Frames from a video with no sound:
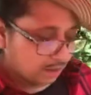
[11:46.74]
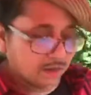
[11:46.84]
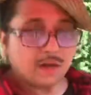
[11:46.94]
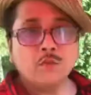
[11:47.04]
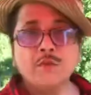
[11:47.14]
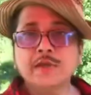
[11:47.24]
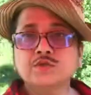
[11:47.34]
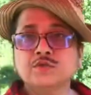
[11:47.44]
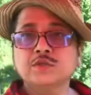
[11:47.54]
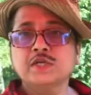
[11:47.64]
I went
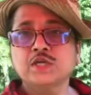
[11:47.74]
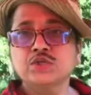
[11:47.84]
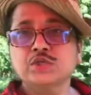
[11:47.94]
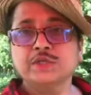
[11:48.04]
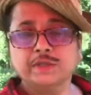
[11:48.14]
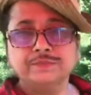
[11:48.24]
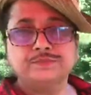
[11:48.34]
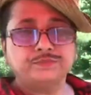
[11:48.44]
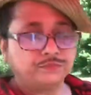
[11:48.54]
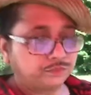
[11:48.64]
to the kitchen,
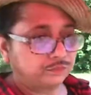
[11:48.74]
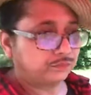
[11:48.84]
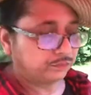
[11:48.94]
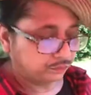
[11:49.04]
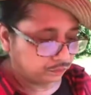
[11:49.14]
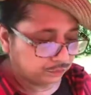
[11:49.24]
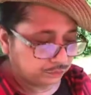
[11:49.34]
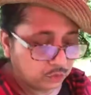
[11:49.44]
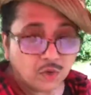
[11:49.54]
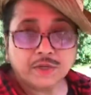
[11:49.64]

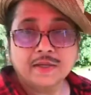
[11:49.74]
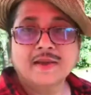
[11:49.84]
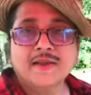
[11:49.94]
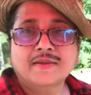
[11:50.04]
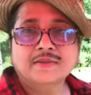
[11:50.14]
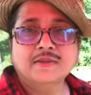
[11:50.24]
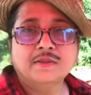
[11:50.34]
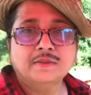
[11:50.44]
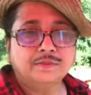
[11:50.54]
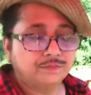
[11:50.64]
got it lighted,
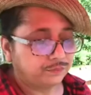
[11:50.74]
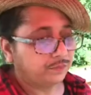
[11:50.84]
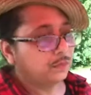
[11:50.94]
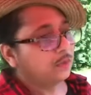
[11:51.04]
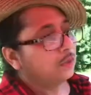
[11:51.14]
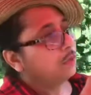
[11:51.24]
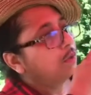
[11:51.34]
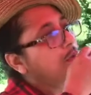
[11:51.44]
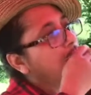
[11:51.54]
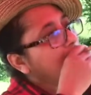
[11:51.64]

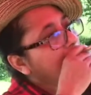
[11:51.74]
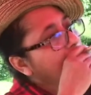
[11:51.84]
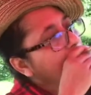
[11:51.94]
and